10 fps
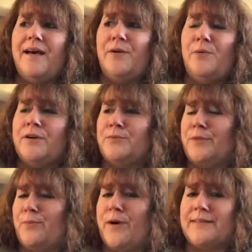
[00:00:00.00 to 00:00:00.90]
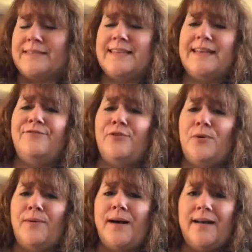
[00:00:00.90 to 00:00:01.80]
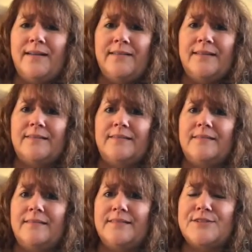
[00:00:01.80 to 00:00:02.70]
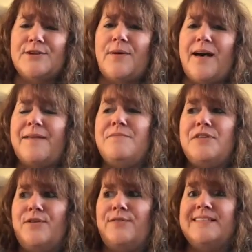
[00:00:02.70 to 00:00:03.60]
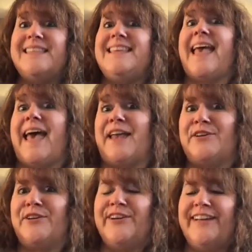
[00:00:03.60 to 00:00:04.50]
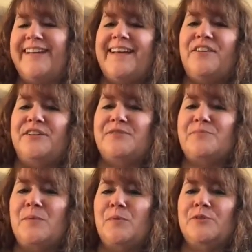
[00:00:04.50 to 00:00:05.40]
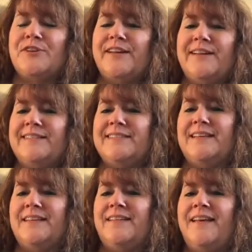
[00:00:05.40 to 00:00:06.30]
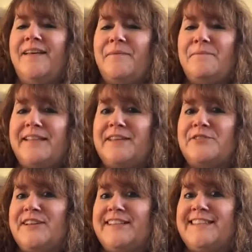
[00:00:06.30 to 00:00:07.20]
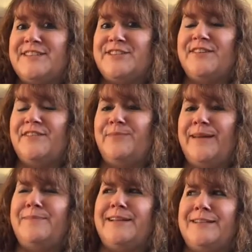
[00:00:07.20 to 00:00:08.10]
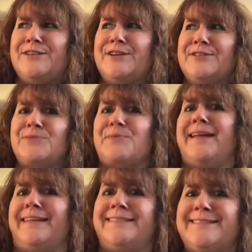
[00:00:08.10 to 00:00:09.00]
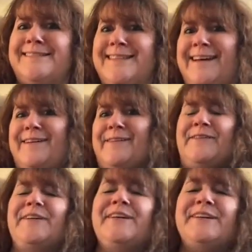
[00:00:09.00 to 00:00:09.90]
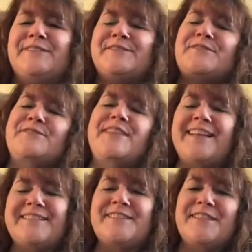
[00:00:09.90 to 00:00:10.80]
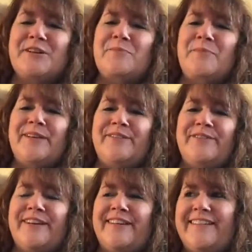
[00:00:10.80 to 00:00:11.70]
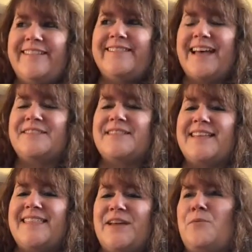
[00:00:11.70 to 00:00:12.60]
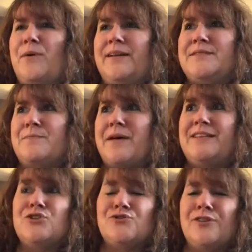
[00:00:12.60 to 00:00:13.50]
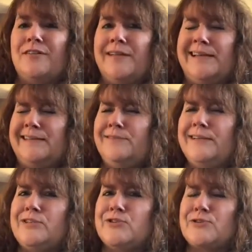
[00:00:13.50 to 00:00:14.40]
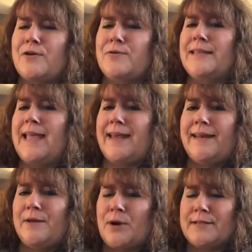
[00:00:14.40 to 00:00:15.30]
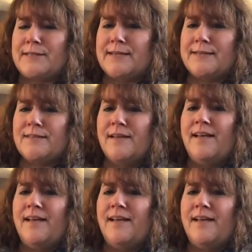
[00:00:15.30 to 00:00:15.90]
I worked with Wild City for a while, and so I'm known as the editor. And now people are trying to make the transition of, wait a minute, she also writes now. So that's a little bit of that's, I think, what is my struggle. I didn't really struggle with the editing process,